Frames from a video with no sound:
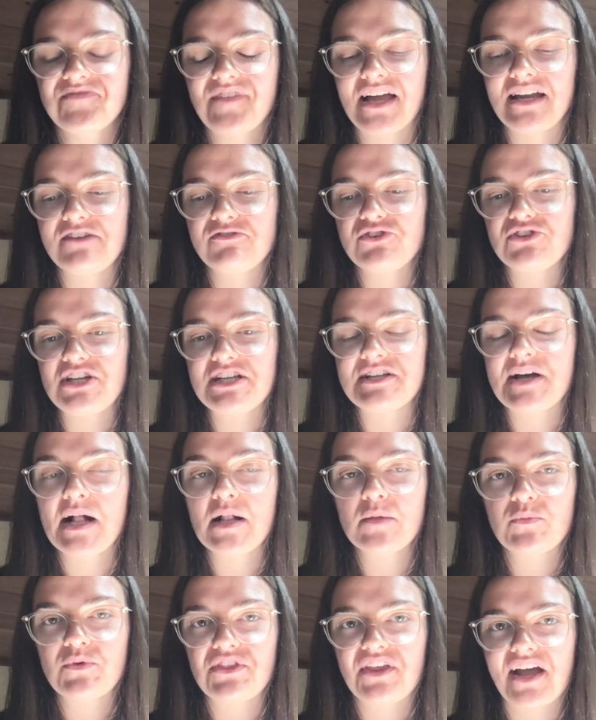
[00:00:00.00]
And if you need
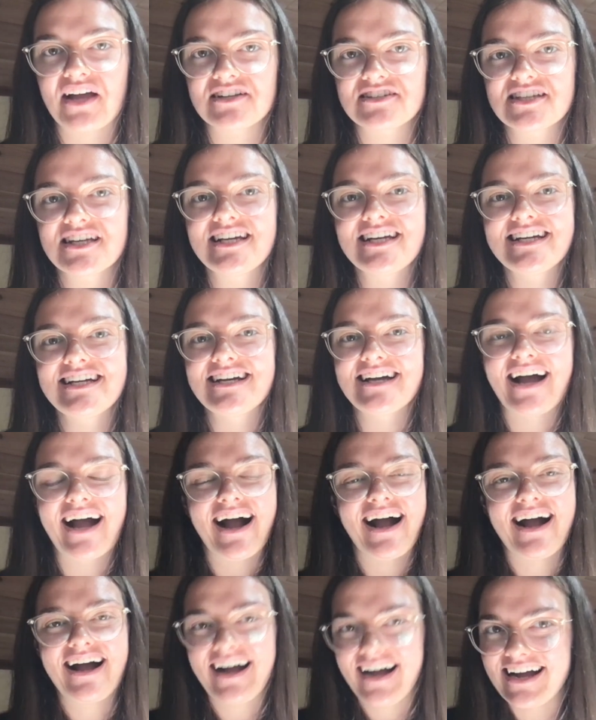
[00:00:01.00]
help with that,
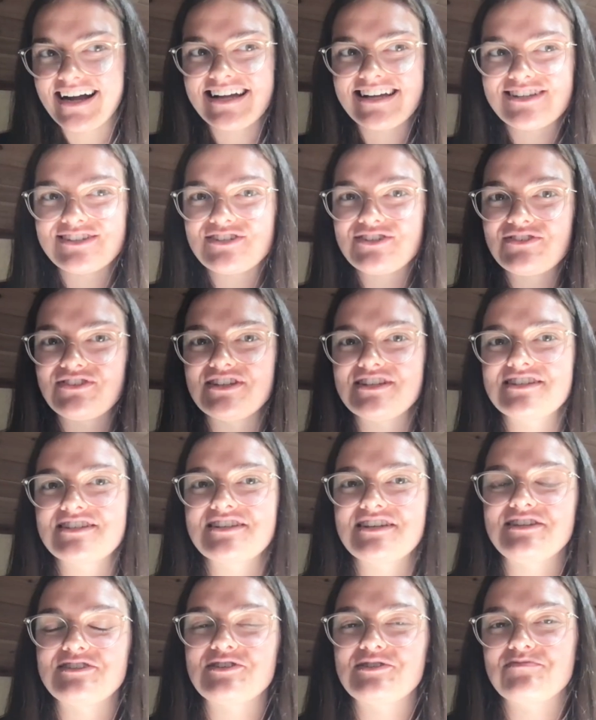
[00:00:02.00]
I do this
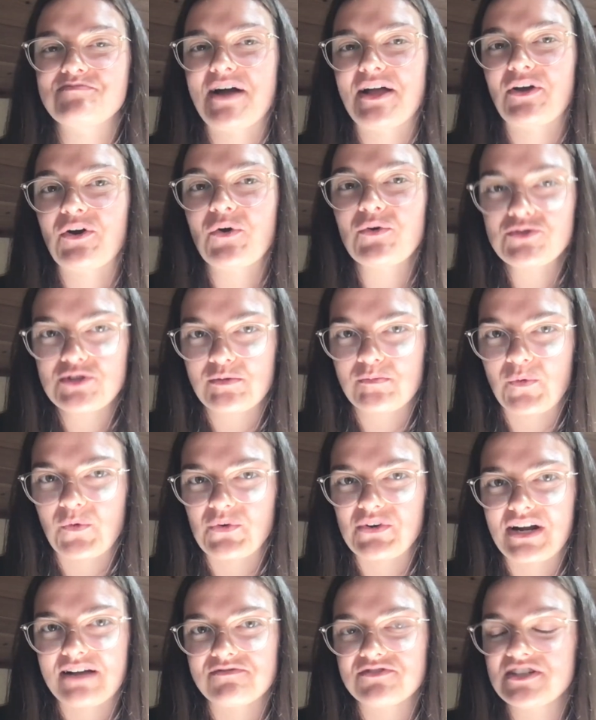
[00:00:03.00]
into my coaching
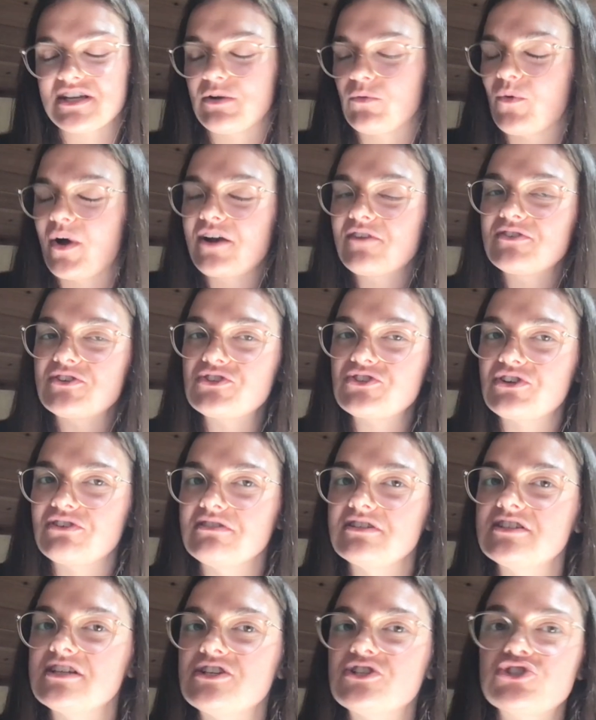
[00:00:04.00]
programs and one of my services,